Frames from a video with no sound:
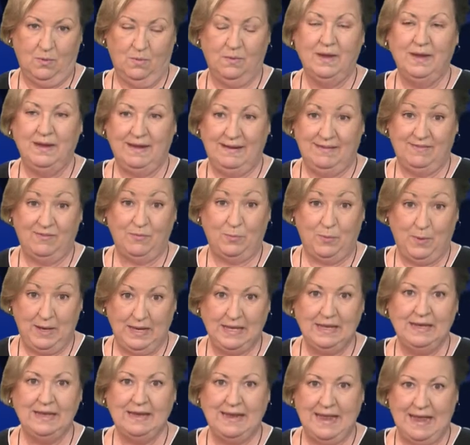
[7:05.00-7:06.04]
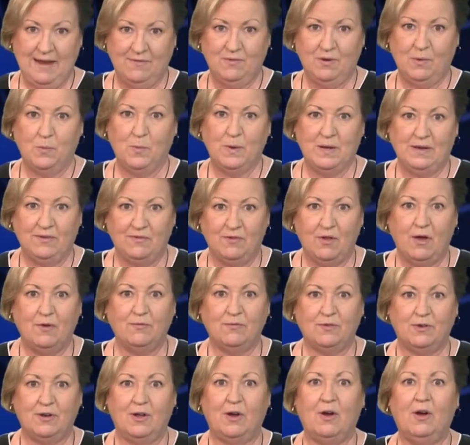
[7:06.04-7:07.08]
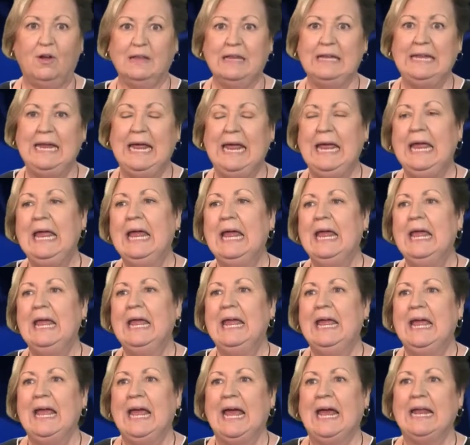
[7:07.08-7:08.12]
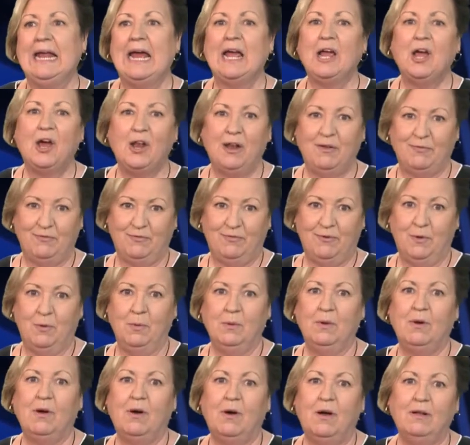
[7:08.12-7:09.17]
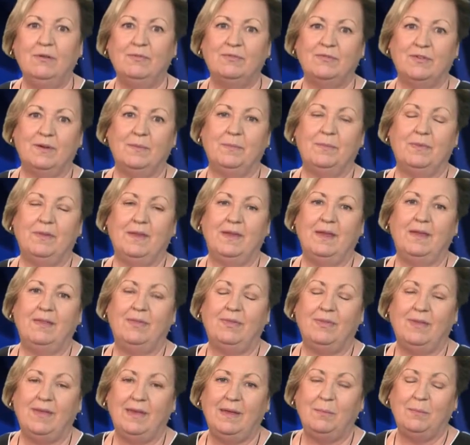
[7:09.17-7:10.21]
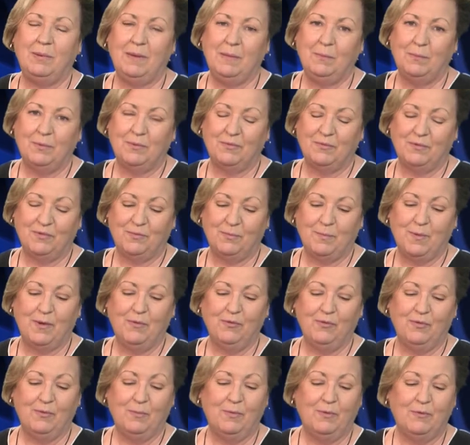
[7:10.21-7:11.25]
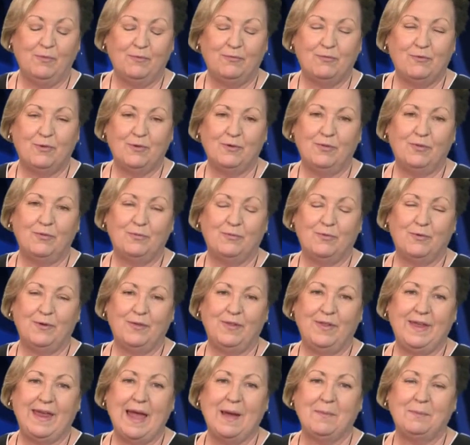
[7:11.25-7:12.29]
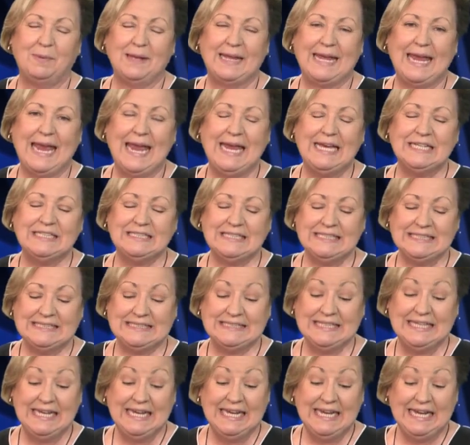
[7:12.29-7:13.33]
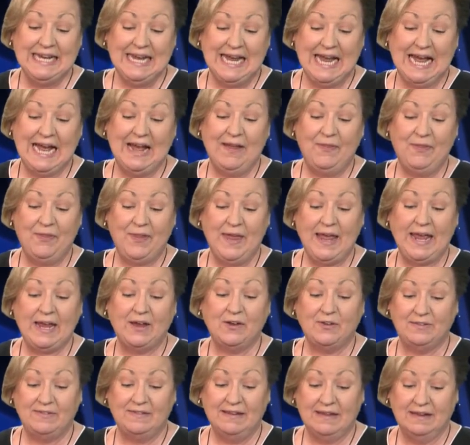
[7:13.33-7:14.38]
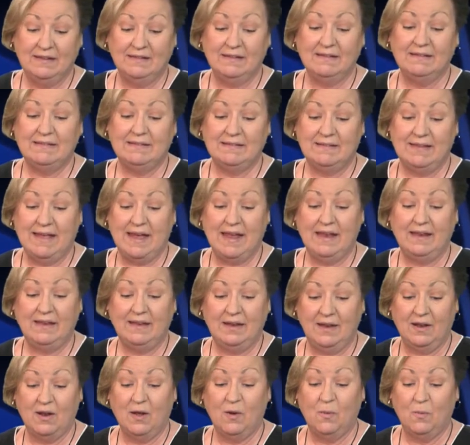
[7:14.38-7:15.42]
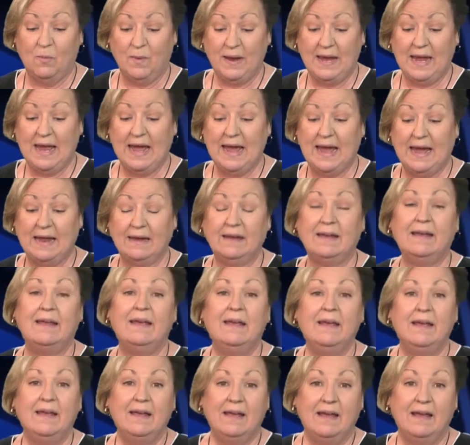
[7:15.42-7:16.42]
know, in Sweden, everyone is off on a holiday. And I got a phone call from the, the people responsible for, for the applications, and they could tell us that, you know, we had